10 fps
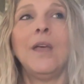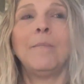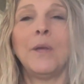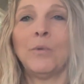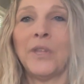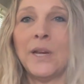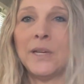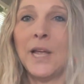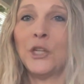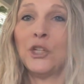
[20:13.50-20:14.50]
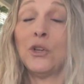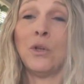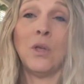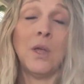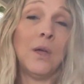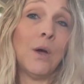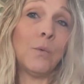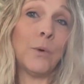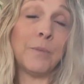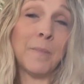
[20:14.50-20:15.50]
being really intentional
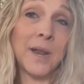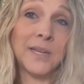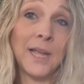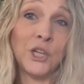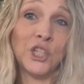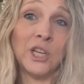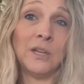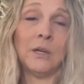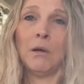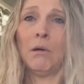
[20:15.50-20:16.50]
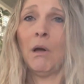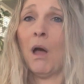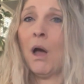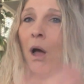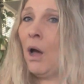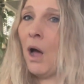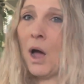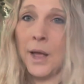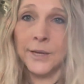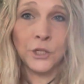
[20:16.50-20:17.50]
with meditation.
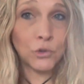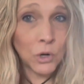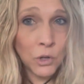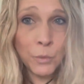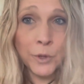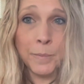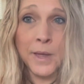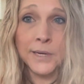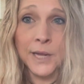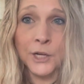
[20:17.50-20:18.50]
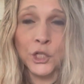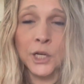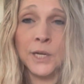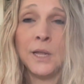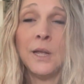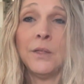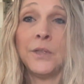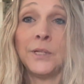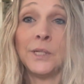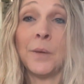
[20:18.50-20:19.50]
I struggle with meditation.
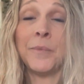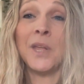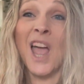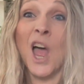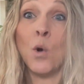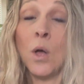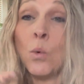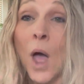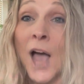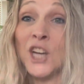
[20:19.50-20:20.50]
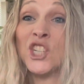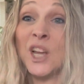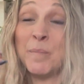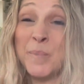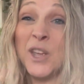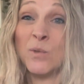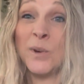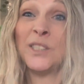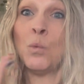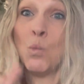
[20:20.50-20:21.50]
This is something, actually, a big
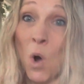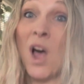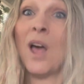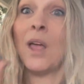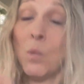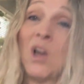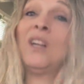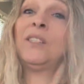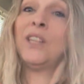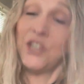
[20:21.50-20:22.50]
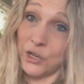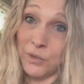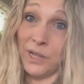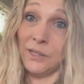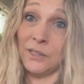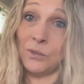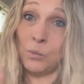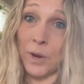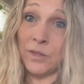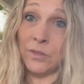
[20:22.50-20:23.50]
reason why I wanted to do this
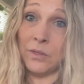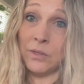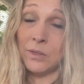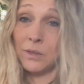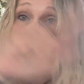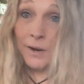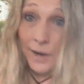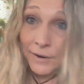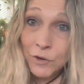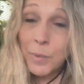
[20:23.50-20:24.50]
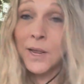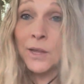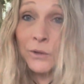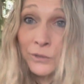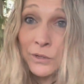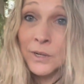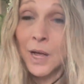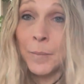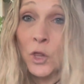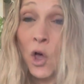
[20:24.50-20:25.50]
with everybody who's going to
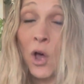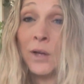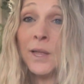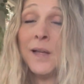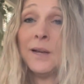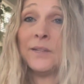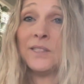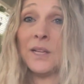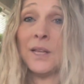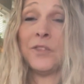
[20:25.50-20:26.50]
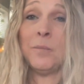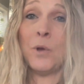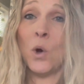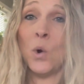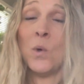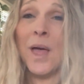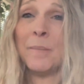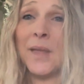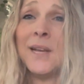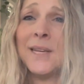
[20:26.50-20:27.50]
come along is to let them know that
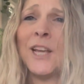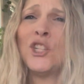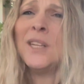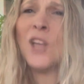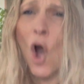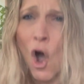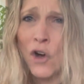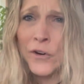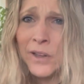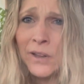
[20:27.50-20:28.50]
meditation is hard,